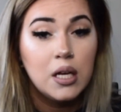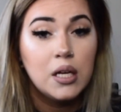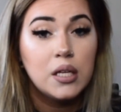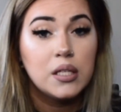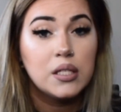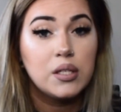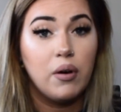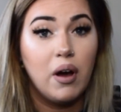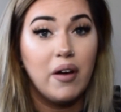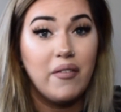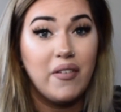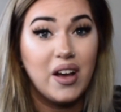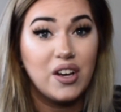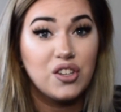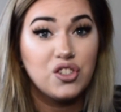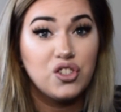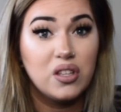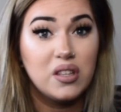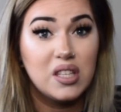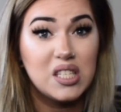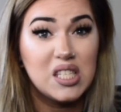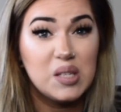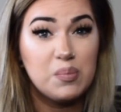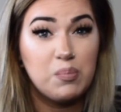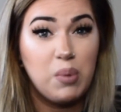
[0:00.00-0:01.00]
So
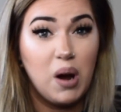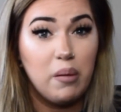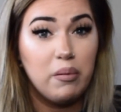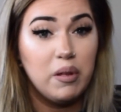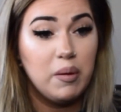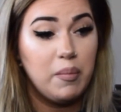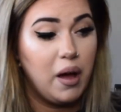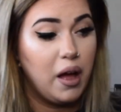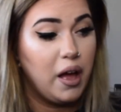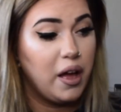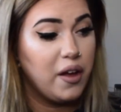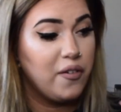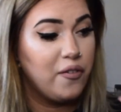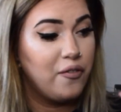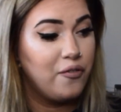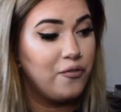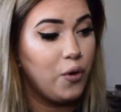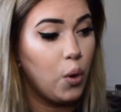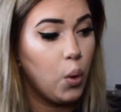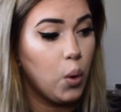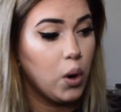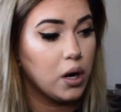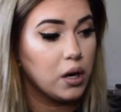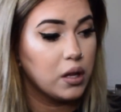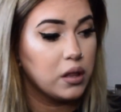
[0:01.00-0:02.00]
this is probably my
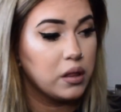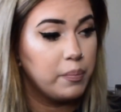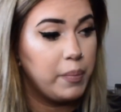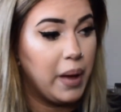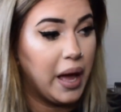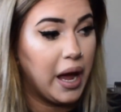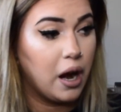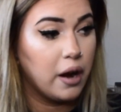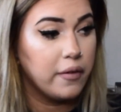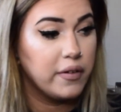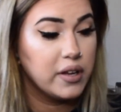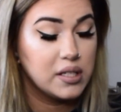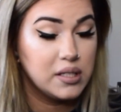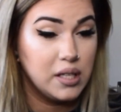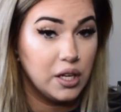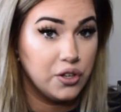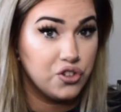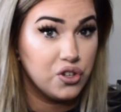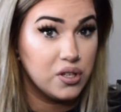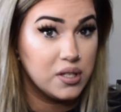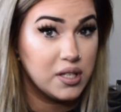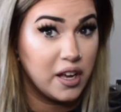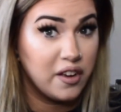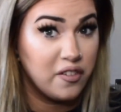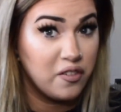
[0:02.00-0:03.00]
4th pair of
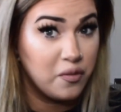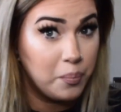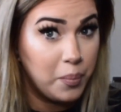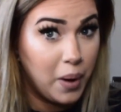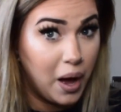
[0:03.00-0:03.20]
extensions I've